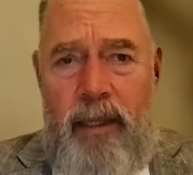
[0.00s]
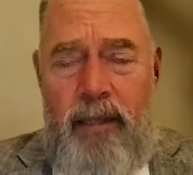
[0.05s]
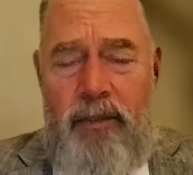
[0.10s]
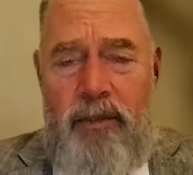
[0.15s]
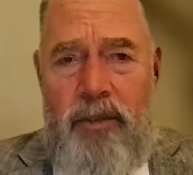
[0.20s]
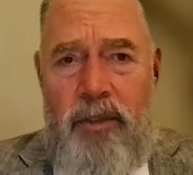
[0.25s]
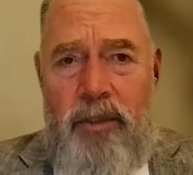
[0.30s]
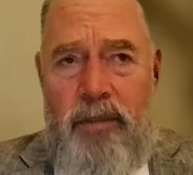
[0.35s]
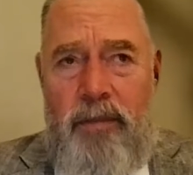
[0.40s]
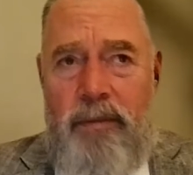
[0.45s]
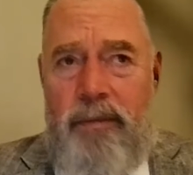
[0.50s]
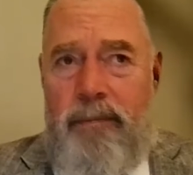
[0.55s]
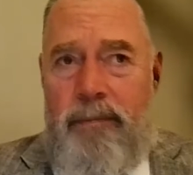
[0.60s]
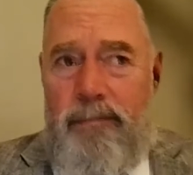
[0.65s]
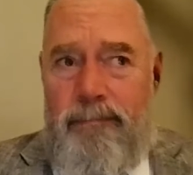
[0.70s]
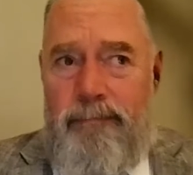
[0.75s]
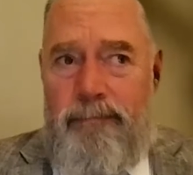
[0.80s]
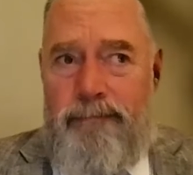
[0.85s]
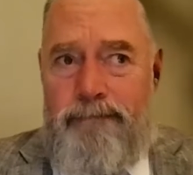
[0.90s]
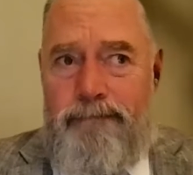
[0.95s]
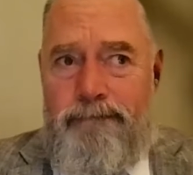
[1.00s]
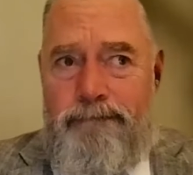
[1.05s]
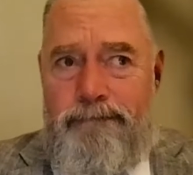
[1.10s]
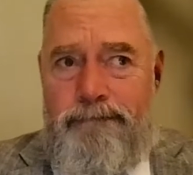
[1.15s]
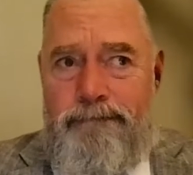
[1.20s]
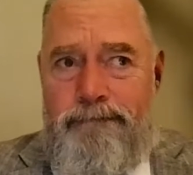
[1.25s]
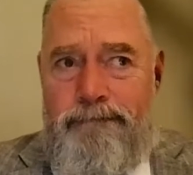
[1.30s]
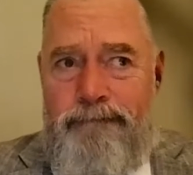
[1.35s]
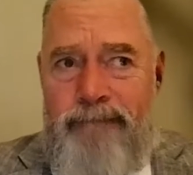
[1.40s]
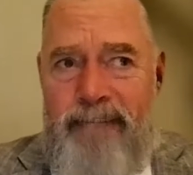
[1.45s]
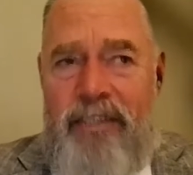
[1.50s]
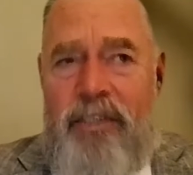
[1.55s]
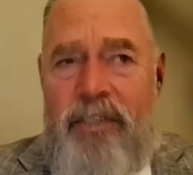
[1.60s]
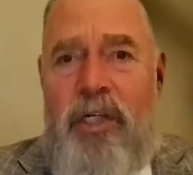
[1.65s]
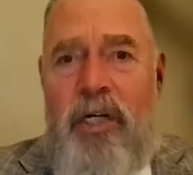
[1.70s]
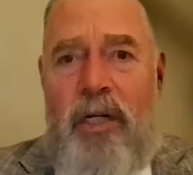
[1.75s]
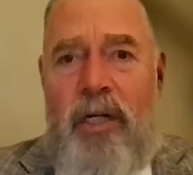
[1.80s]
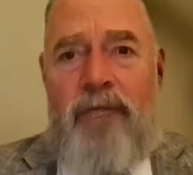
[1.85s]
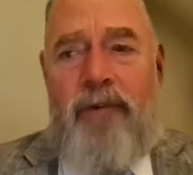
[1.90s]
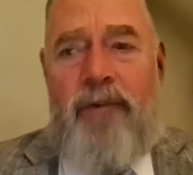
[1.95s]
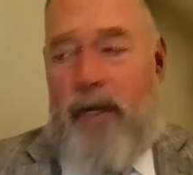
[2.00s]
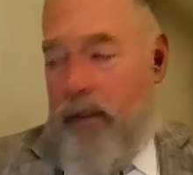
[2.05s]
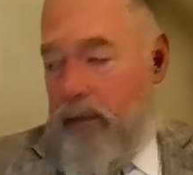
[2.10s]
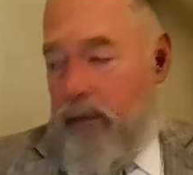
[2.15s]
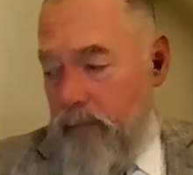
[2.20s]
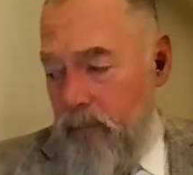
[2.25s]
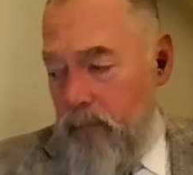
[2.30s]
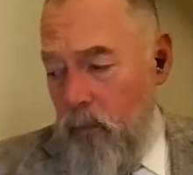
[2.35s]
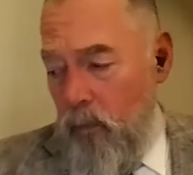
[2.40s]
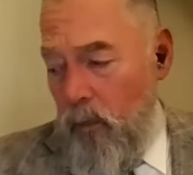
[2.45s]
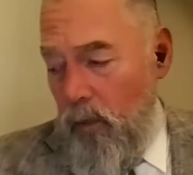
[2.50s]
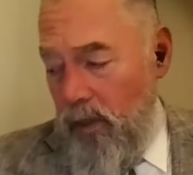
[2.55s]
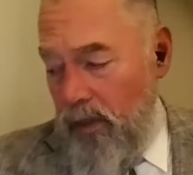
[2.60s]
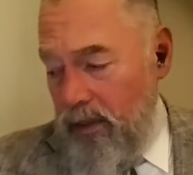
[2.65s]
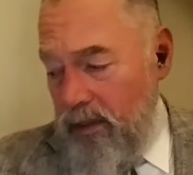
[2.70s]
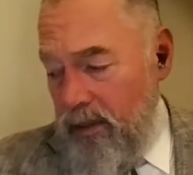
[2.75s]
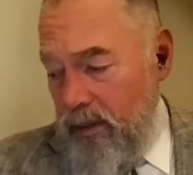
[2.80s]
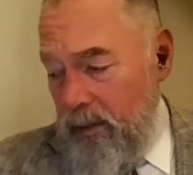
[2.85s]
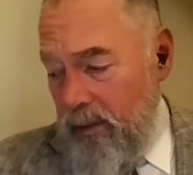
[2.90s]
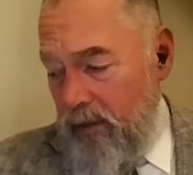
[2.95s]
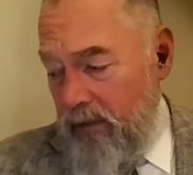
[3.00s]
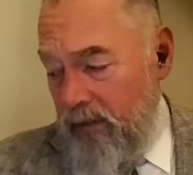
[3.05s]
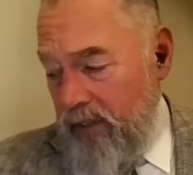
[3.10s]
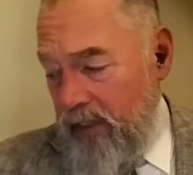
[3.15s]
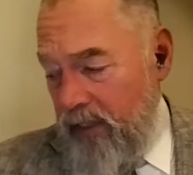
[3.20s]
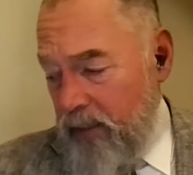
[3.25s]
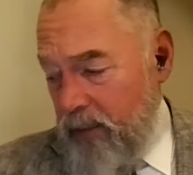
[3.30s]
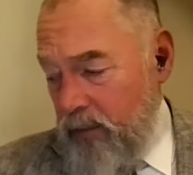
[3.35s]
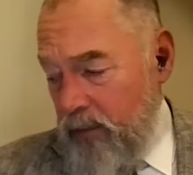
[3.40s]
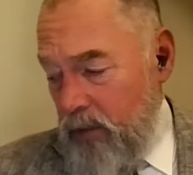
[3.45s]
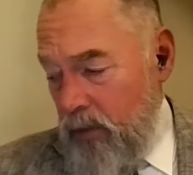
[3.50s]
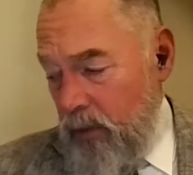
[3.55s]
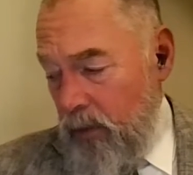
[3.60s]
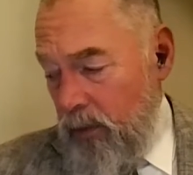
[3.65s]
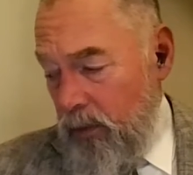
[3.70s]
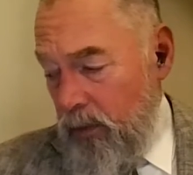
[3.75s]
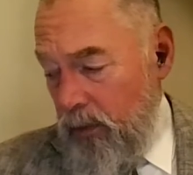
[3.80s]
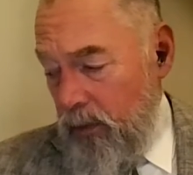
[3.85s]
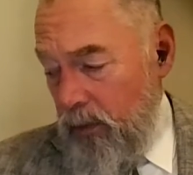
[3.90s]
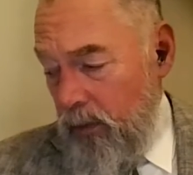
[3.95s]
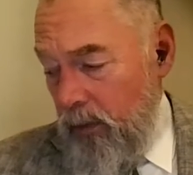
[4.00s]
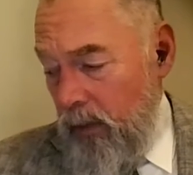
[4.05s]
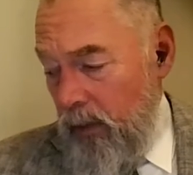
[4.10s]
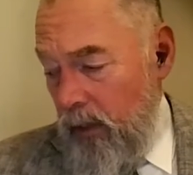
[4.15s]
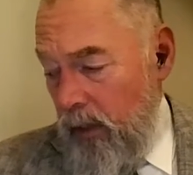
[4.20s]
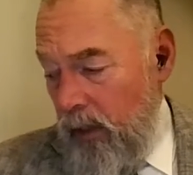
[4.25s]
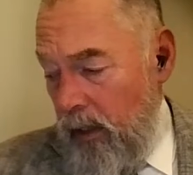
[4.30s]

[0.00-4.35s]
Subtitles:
it's just it's terrifying what some of the victims go through.